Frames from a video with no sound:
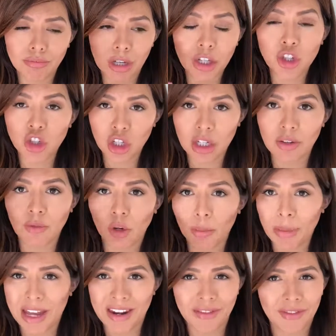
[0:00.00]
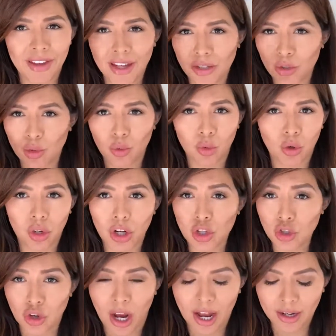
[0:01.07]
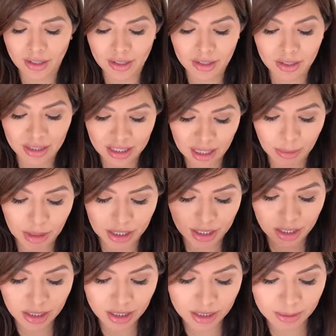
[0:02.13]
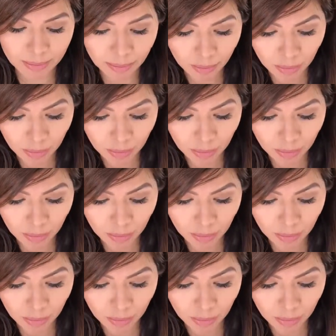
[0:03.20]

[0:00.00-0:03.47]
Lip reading: achieve or manifest or attract. Does that make sense?